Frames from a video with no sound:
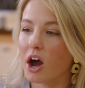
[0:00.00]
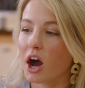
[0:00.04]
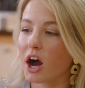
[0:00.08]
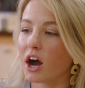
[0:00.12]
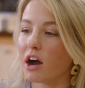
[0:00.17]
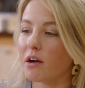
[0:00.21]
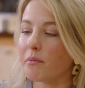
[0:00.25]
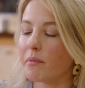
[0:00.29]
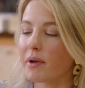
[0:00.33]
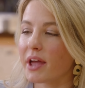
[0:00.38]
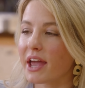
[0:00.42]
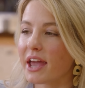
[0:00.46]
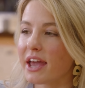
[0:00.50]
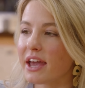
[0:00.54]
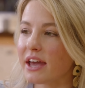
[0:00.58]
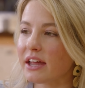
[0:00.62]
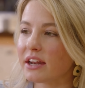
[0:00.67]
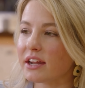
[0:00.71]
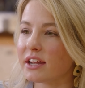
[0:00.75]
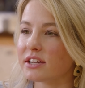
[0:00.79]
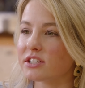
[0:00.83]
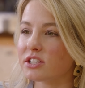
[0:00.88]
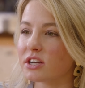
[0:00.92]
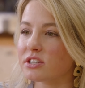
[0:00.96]
Um,
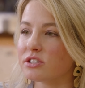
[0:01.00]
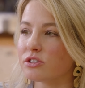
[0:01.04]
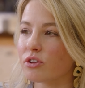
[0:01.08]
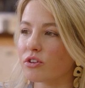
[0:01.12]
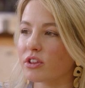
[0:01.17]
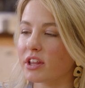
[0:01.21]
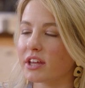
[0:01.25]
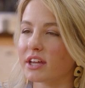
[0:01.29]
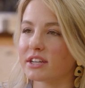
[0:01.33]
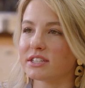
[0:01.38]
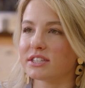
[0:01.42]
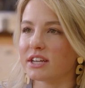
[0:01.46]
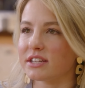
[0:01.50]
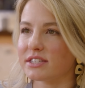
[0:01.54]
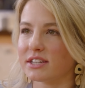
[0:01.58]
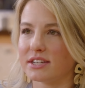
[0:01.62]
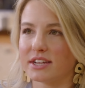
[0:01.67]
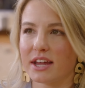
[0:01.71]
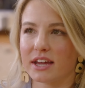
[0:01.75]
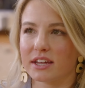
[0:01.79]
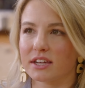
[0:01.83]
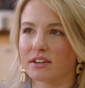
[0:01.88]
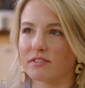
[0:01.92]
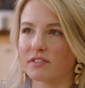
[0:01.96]
and it does look like it doesn't
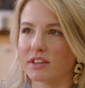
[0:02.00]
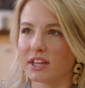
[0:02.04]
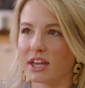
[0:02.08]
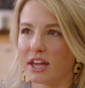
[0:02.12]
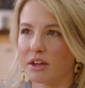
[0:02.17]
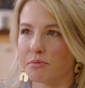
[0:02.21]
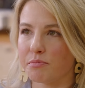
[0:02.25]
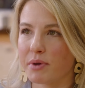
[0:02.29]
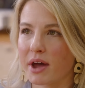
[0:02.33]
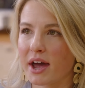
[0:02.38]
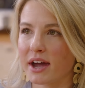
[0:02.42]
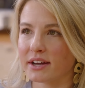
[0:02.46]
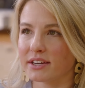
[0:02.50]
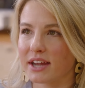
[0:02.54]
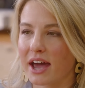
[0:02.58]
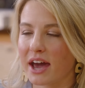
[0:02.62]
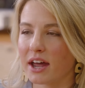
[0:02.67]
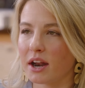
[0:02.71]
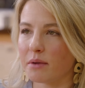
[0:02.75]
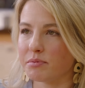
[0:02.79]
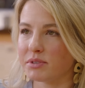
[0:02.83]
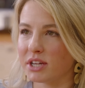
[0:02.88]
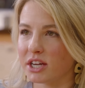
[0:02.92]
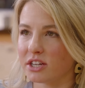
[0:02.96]
negatively impact
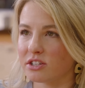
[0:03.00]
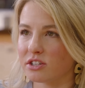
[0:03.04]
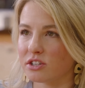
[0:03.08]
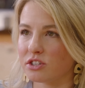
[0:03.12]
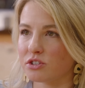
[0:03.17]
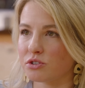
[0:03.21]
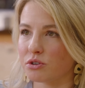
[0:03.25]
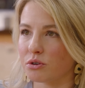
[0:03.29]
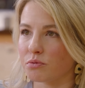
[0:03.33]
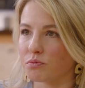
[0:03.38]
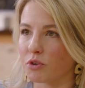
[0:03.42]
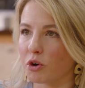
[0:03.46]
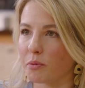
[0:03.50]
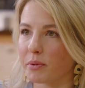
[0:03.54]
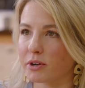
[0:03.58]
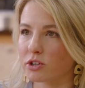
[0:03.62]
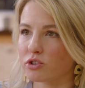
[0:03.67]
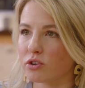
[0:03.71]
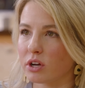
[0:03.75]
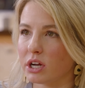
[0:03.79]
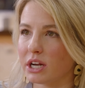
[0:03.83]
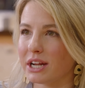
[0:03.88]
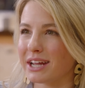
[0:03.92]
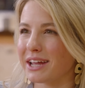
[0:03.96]
adaptations to aerobic
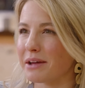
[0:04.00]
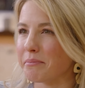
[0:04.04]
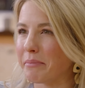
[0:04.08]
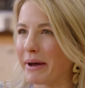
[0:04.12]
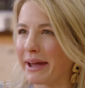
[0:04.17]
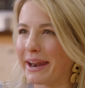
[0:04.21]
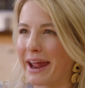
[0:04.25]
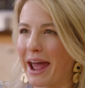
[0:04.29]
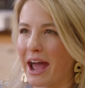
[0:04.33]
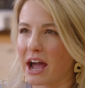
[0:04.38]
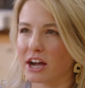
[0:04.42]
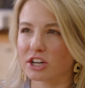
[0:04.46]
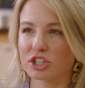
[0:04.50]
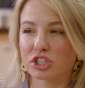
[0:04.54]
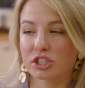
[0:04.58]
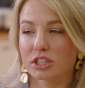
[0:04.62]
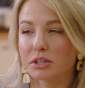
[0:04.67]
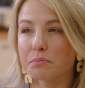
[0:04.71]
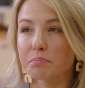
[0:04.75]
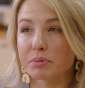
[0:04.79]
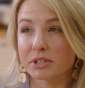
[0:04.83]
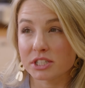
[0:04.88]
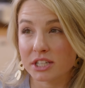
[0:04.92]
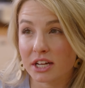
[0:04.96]
training. It might
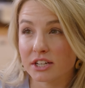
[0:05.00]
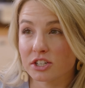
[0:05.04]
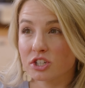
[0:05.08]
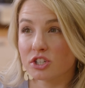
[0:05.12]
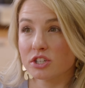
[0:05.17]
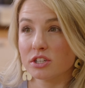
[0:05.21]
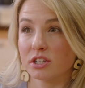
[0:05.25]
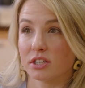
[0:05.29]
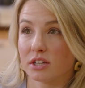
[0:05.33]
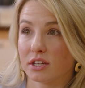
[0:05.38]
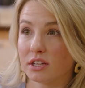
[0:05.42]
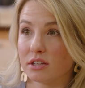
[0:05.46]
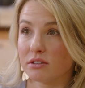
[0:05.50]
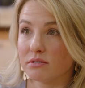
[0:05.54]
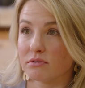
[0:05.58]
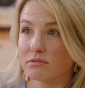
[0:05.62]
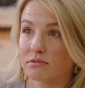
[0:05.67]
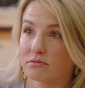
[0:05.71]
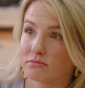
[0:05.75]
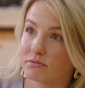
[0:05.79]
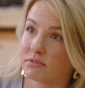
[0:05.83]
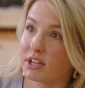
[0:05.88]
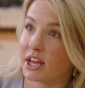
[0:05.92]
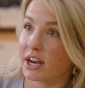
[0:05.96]
actually potentially
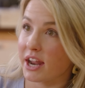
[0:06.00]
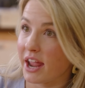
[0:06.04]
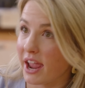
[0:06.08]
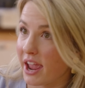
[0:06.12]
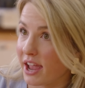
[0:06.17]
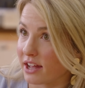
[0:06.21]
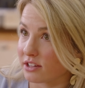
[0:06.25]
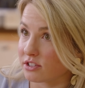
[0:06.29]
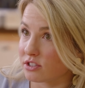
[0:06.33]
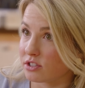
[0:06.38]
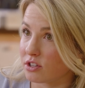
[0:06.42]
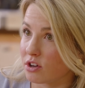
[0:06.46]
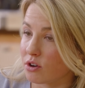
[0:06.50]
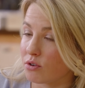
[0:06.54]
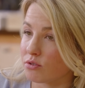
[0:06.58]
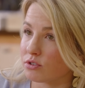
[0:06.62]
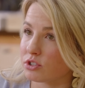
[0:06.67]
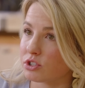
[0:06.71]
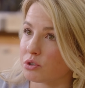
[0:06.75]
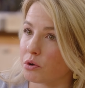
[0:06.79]
enhance those.